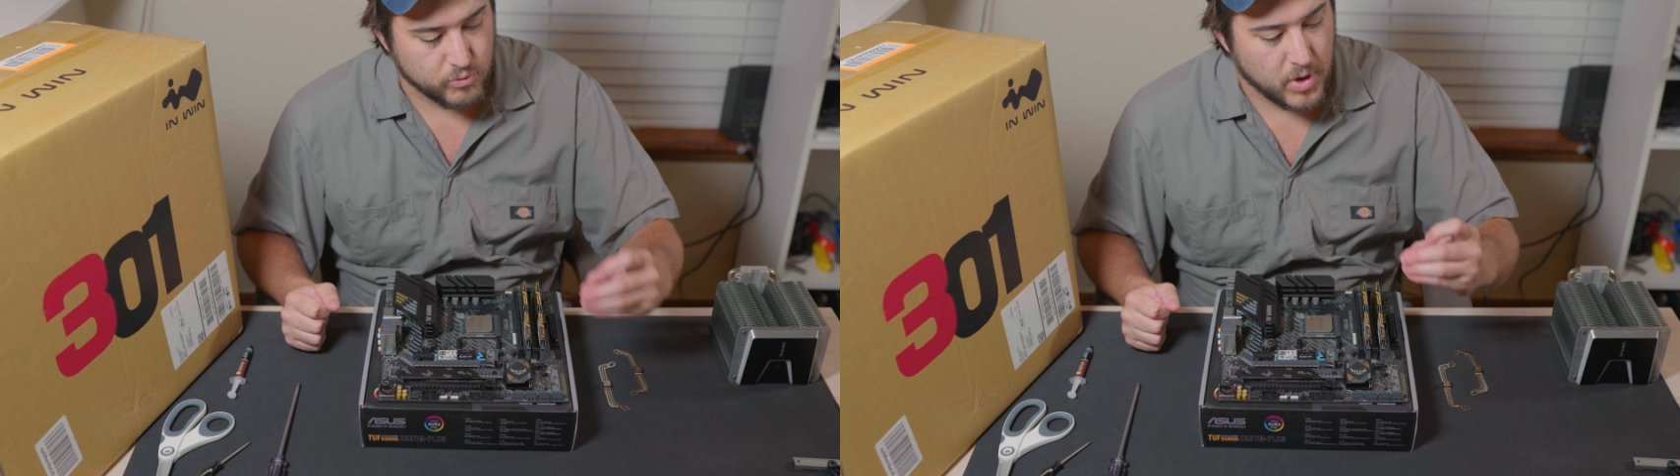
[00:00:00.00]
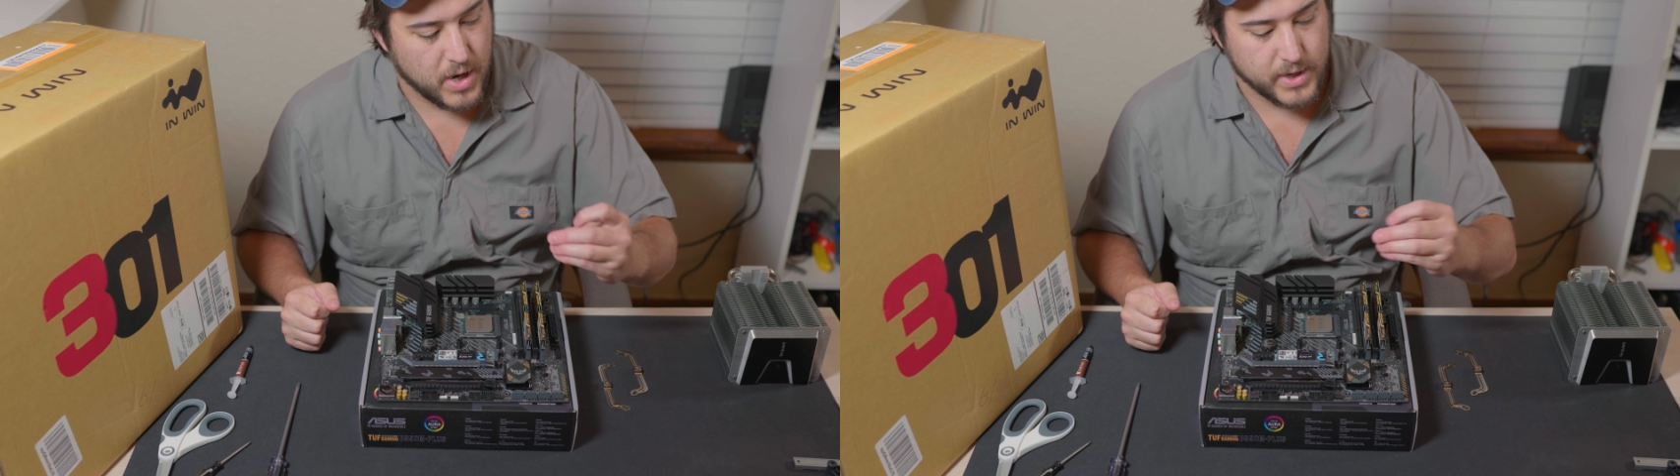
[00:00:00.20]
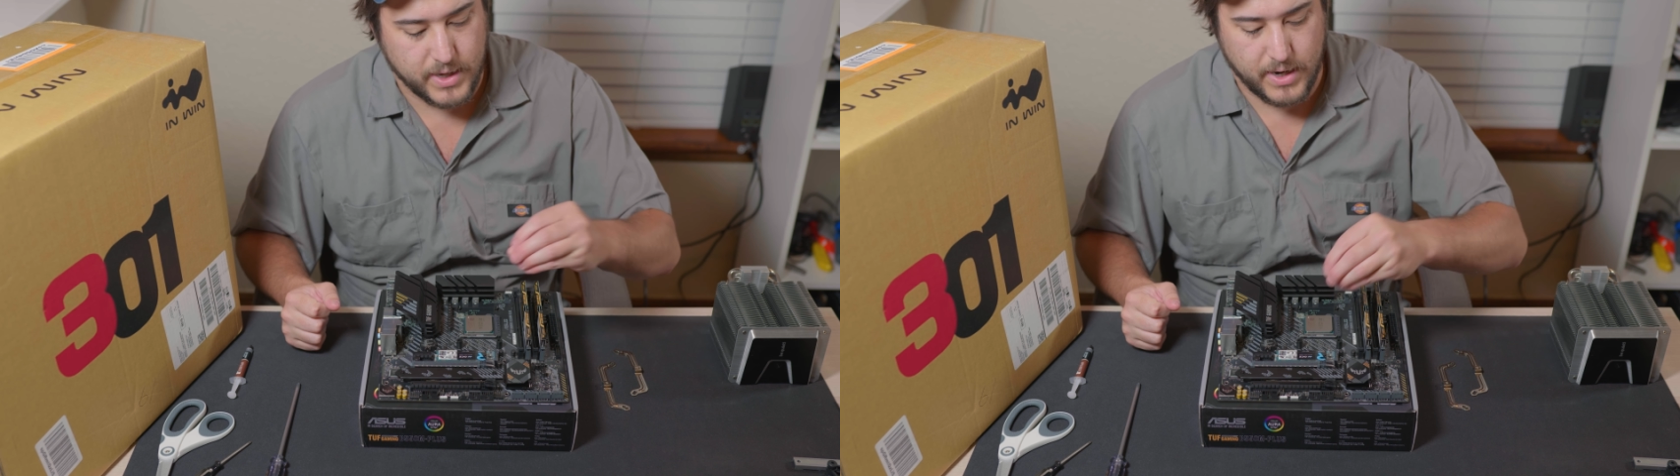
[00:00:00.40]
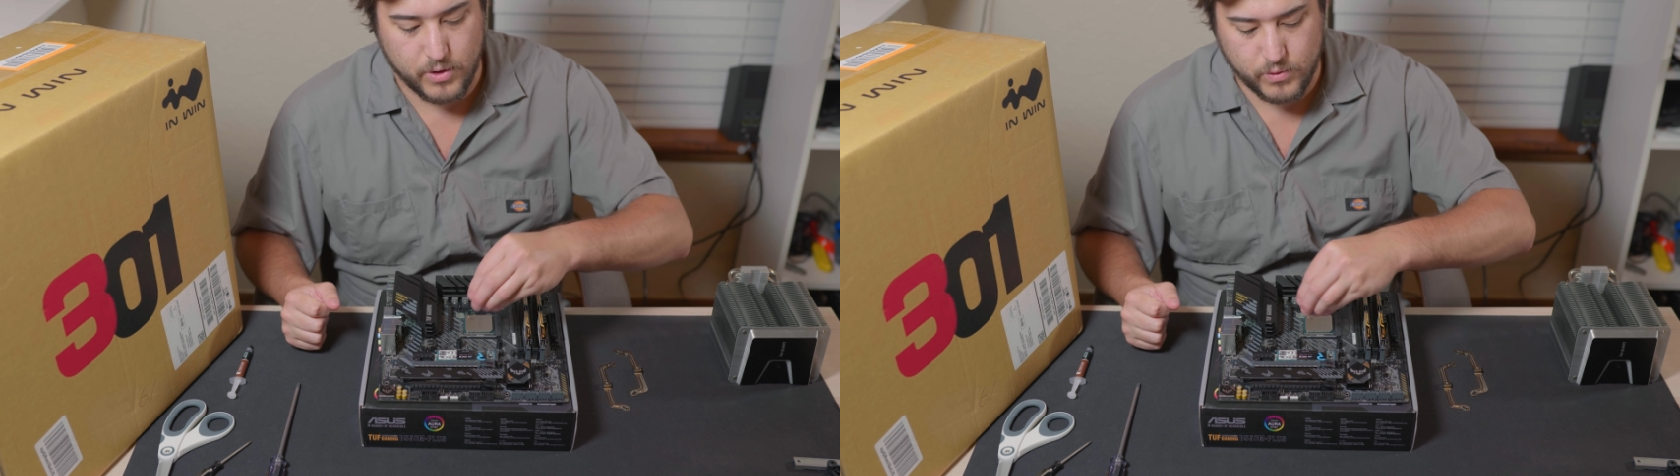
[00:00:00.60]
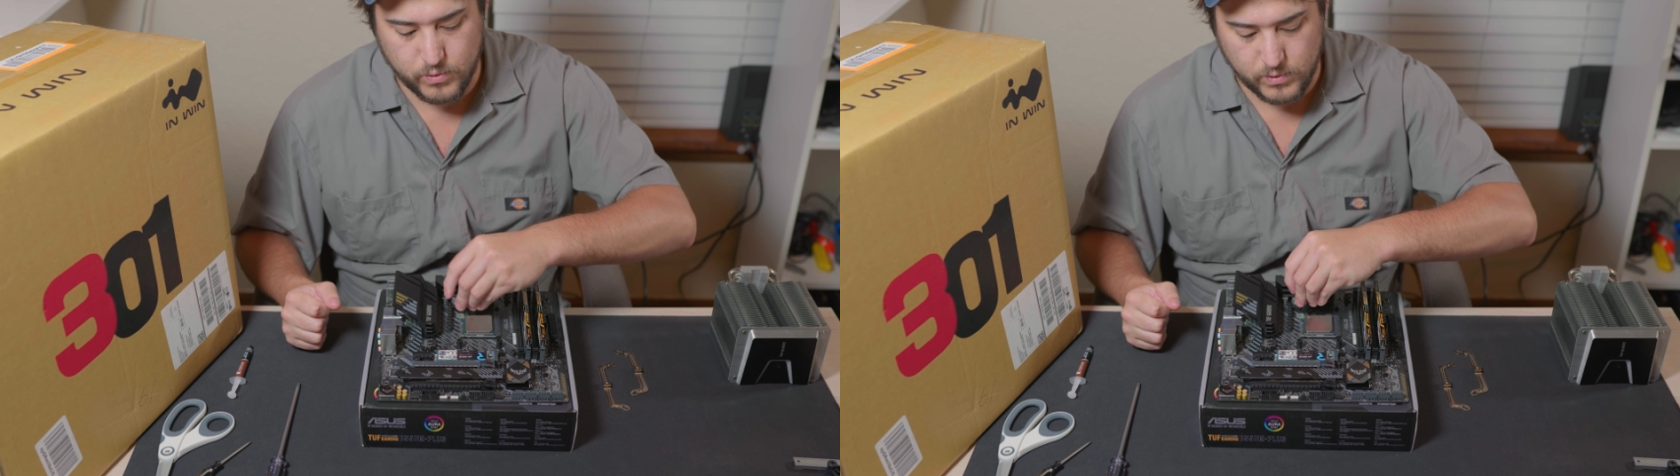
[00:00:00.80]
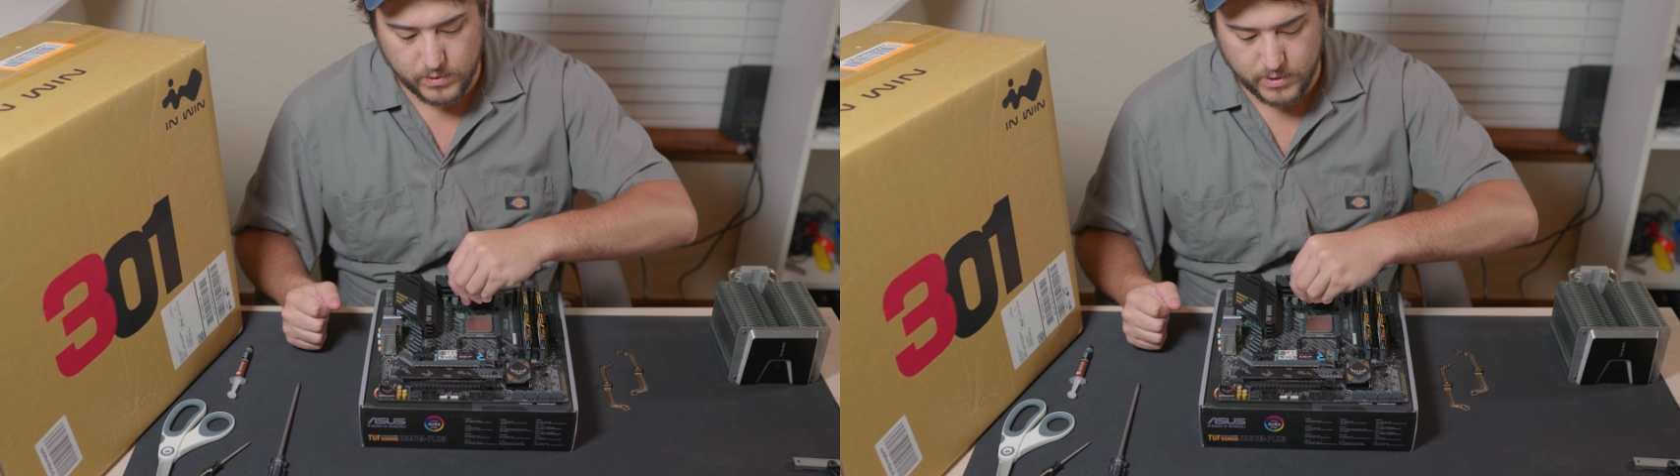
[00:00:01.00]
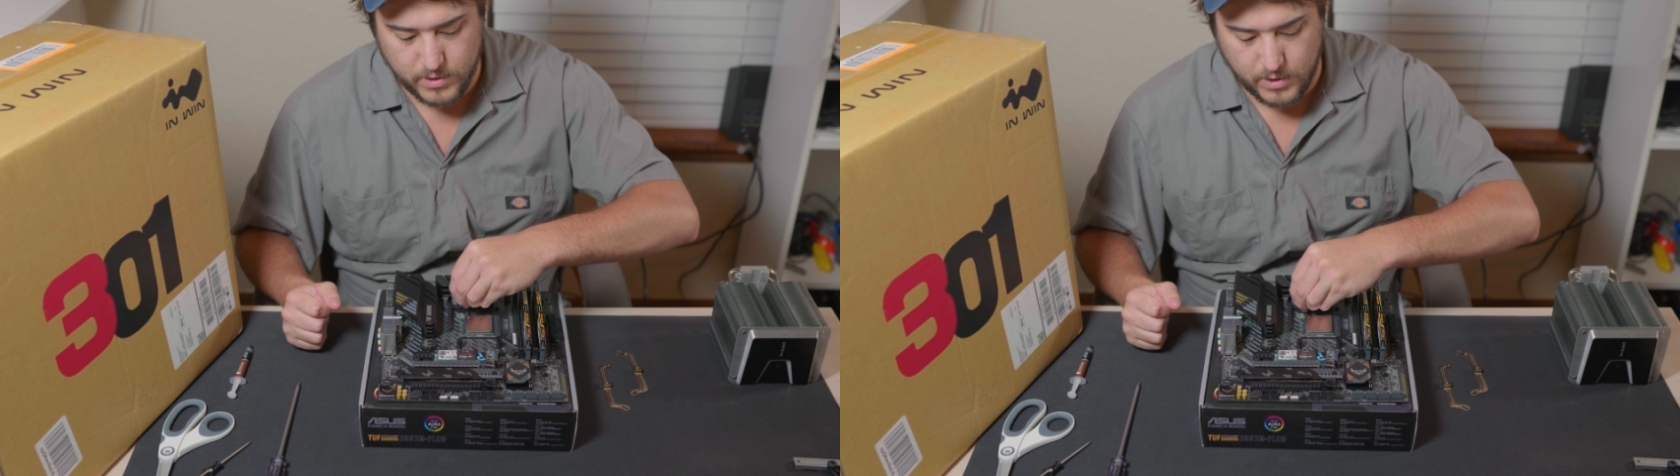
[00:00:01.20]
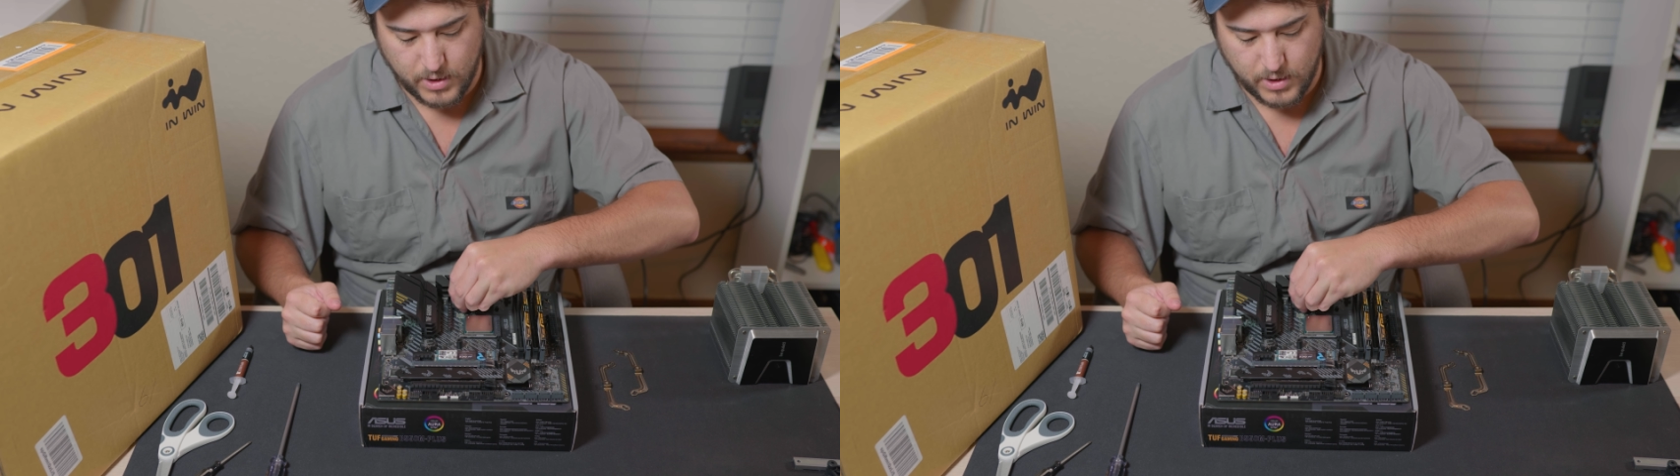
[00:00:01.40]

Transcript: Rock air cooler